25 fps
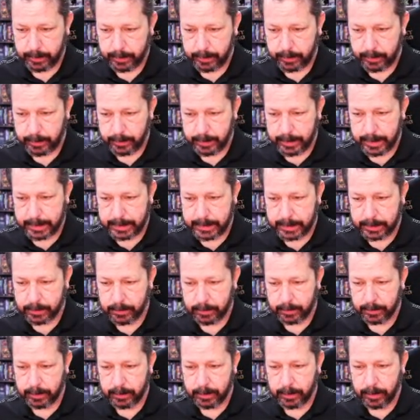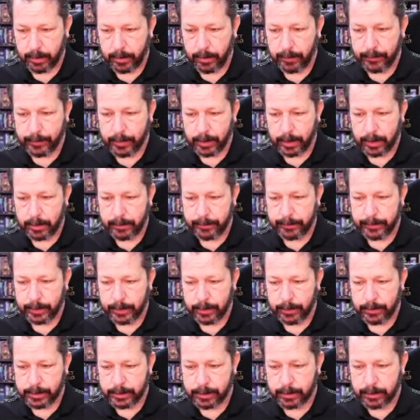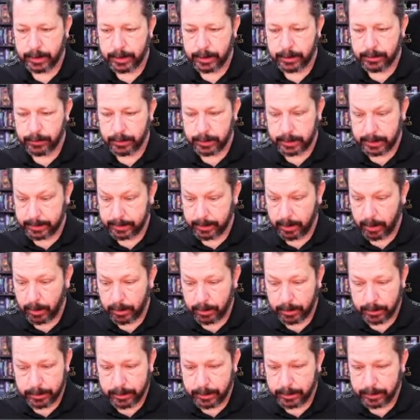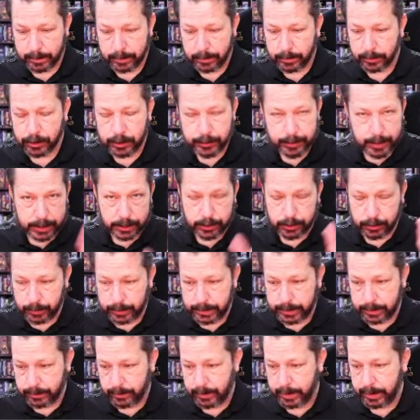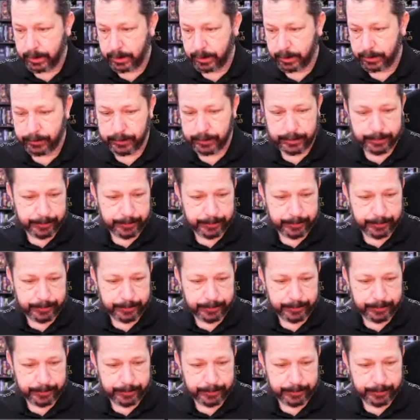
Yes, it's on. The overall flow is on 100, and all the little special ones are at 100.